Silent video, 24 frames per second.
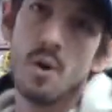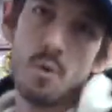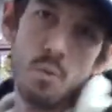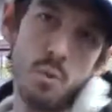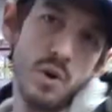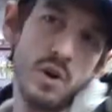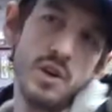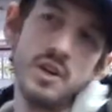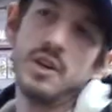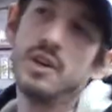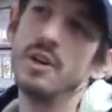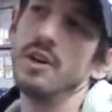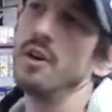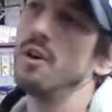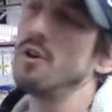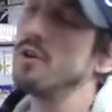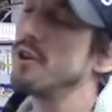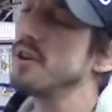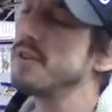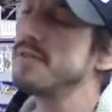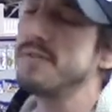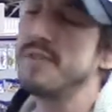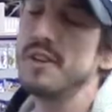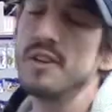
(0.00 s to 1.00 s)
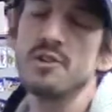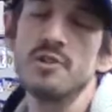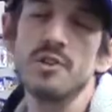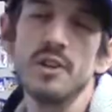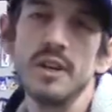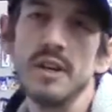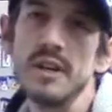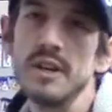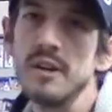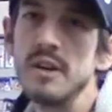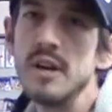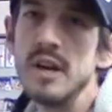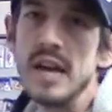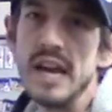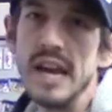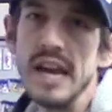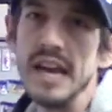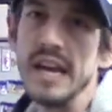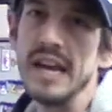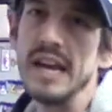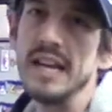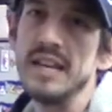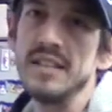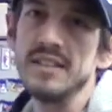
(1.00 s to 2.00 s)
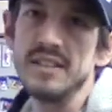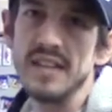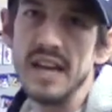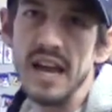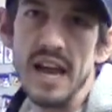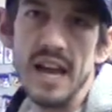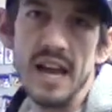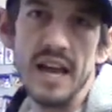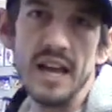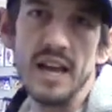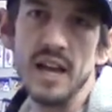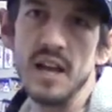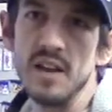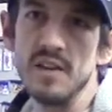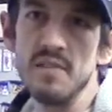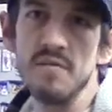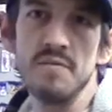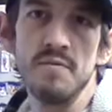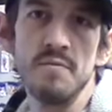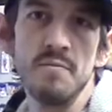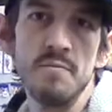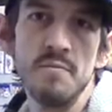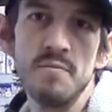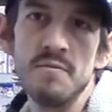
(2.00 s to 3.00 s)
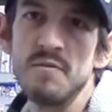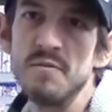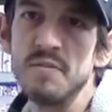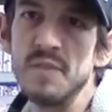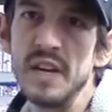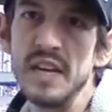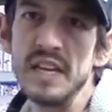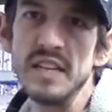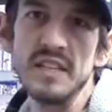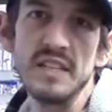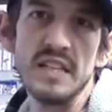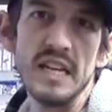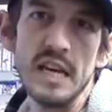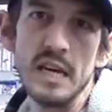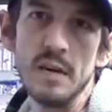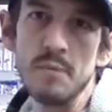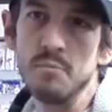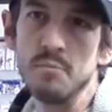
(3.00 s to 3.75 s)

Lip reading: where you know you're fishing 8, 10 feet deep,